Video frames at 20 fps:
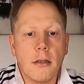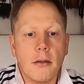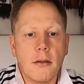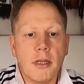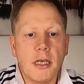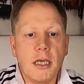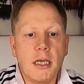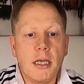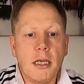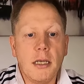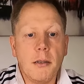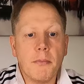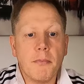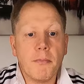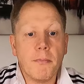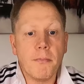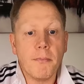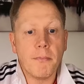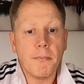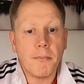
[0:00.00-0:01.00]
The
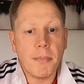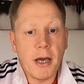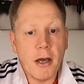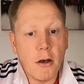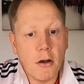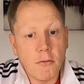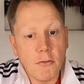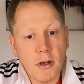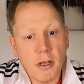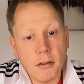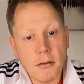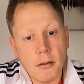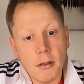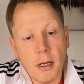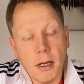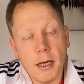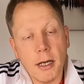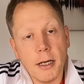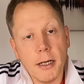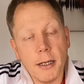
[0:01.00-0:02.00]
Power
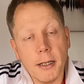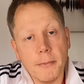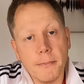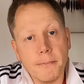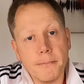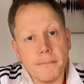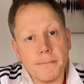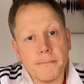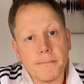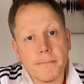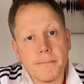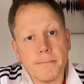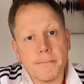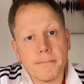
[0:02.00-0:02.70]
Run